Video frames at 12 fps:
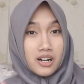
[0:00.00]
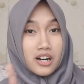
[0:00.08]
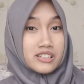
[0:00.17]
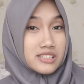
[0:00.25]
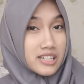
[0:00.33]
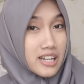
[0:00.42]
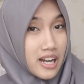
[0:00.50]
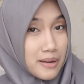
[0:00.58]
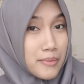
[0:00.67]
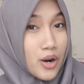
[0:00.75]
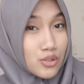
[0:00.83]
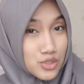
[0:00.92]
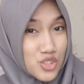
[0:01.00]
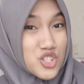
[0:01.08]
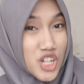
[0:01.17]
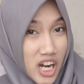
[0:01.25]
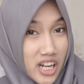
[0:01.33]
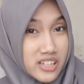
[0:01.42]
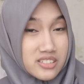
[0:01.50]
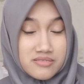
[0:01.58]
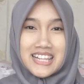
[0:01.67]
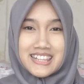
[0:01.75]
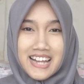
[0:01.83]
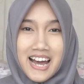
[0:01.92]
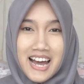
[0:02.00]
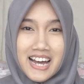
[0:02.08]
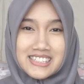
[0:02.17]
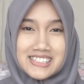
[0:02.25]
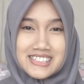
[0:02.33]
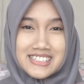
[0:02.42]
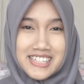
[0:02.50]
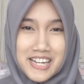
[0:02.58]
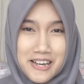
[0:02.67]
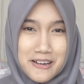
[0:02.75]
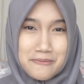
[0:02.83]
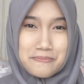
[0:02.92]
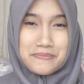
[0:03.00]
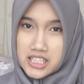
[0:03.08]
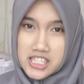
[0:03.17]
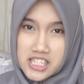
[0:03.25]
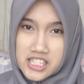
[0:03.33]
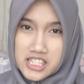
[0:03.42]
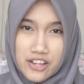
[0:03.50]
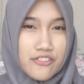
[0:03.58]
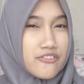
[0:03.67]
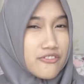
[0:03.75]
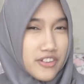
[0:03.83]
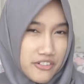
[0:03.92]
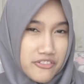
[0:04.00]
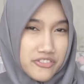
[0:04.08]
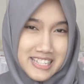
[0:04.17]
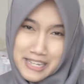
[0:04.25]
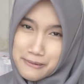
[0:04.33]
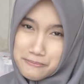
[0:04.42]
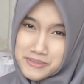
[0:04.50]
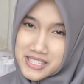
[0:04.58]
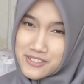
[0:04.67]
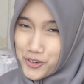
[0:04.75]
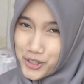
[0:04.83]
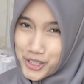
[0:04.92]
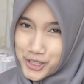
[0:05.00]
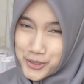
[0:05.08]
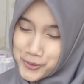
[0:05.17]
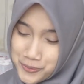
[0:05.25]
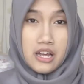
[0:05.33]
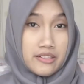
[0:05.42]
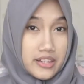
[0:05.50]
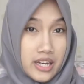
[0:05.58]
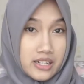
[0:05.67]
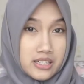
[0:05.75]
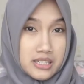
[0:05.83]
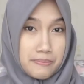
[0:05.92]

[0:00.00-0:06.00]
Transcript: honestly, I'm also shy. Last tip. This is the 5th tips for you. And that is